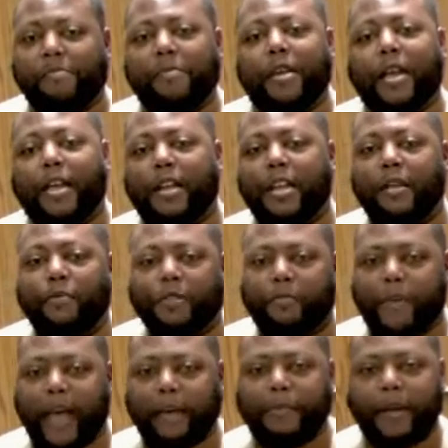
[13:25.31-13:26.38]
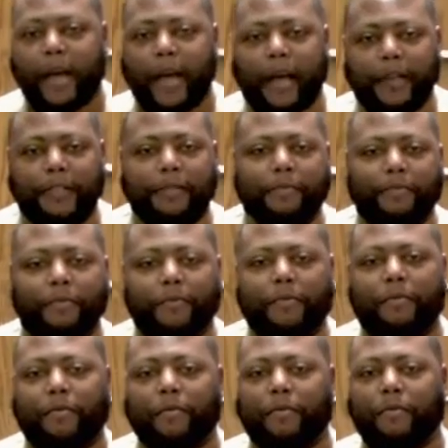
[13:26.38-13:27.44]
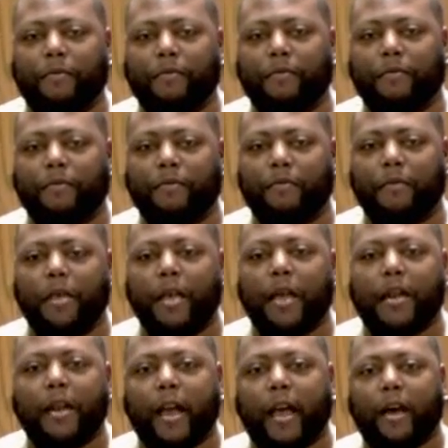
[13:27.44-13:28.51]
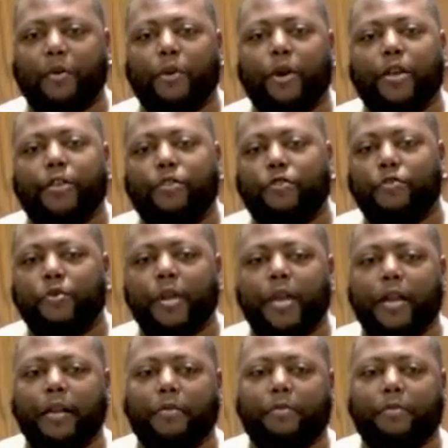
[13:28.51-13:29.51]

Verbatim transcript: And he was baptized. Now, you can